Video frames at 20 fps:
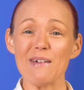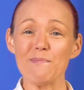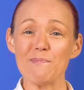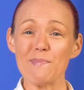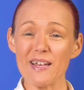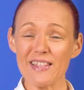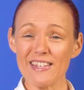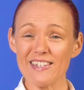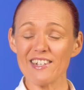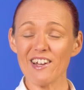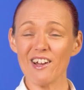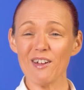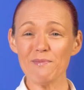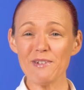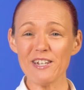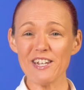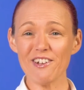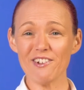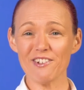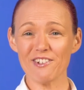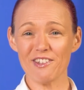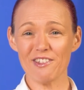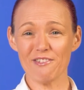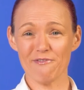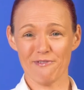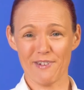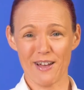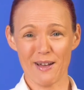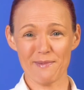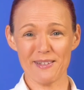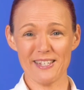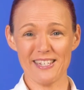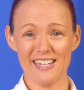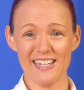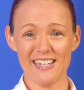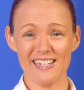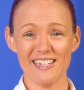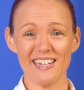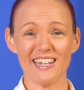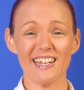By the time she got to the
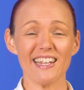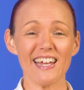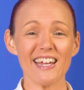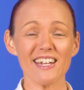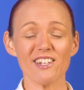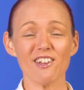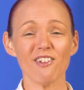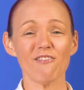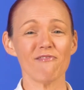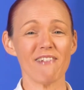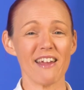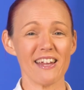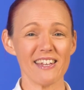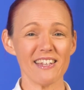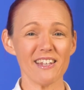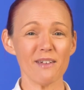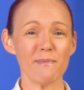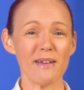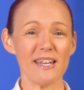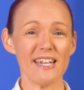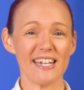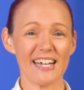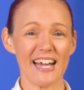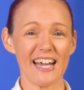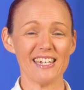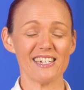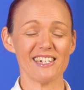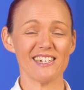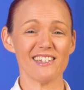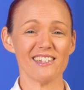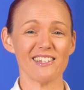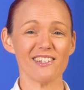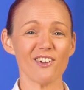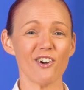pharmacy to collect her regular medications